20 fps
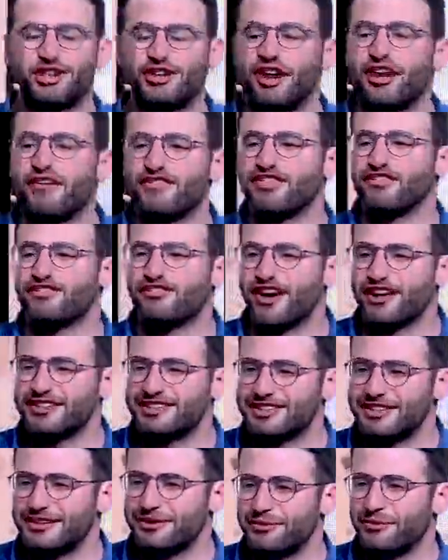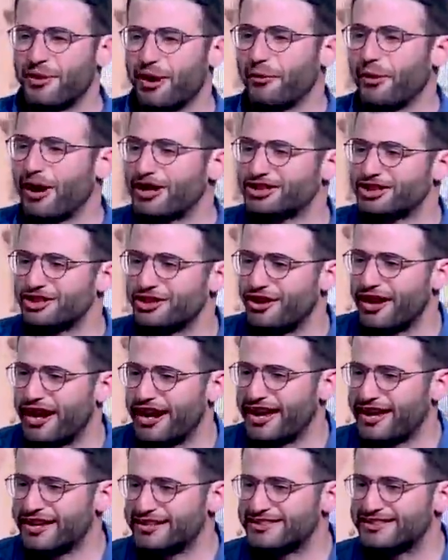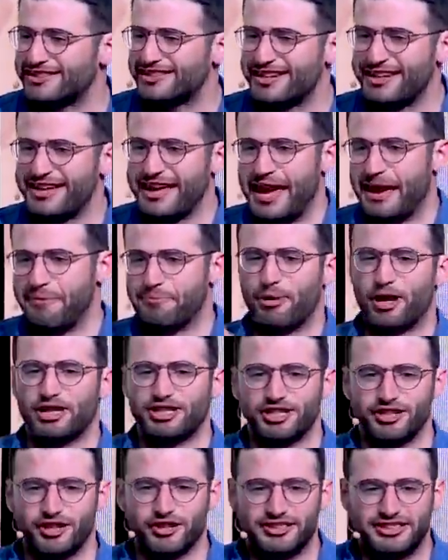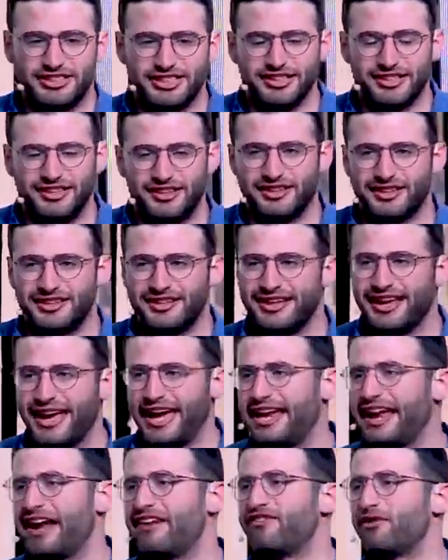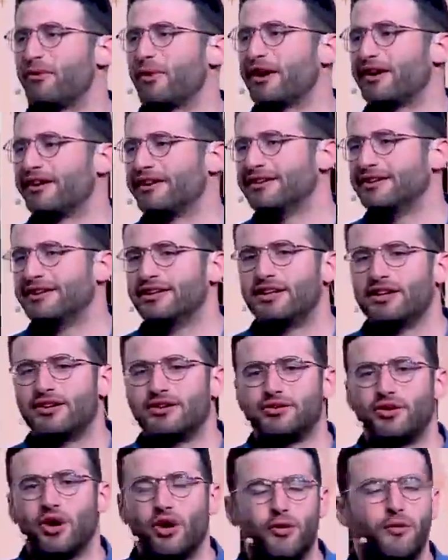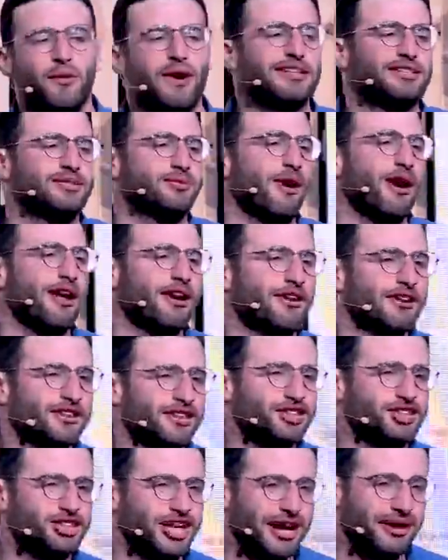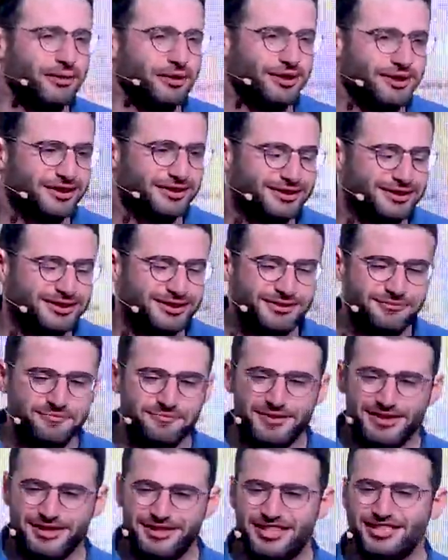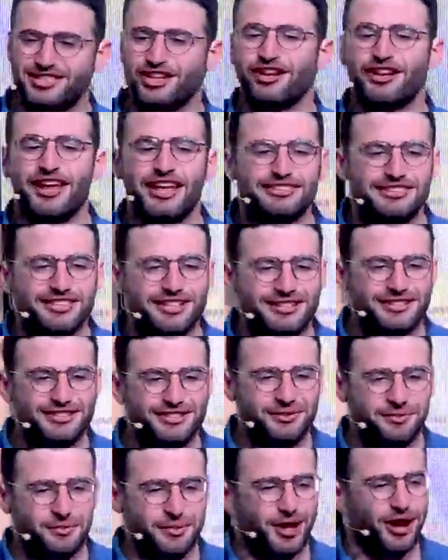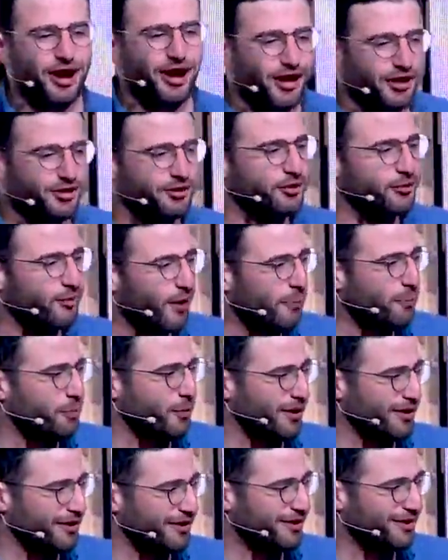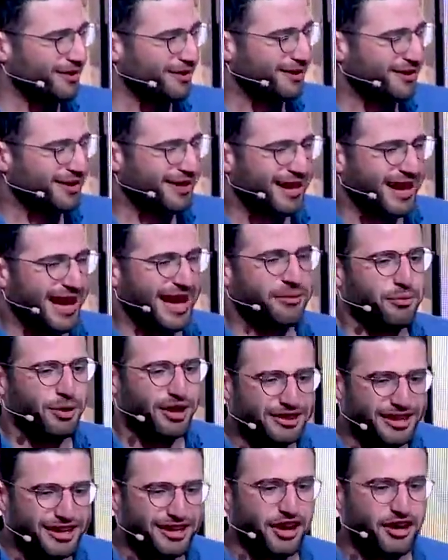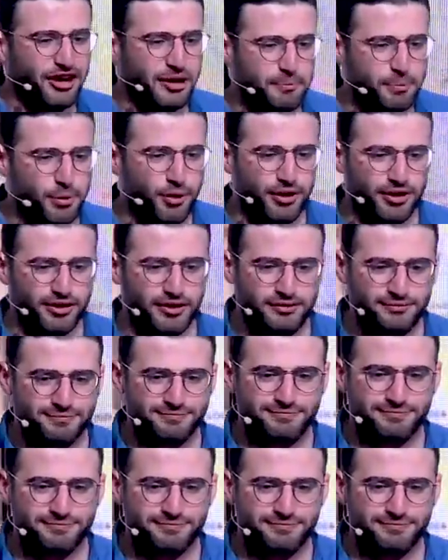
turn off the faucet while washing your hands and brushing your teeth. And everyone, don't waste water in the shower. These are lessons we all grew up with. And while they are important,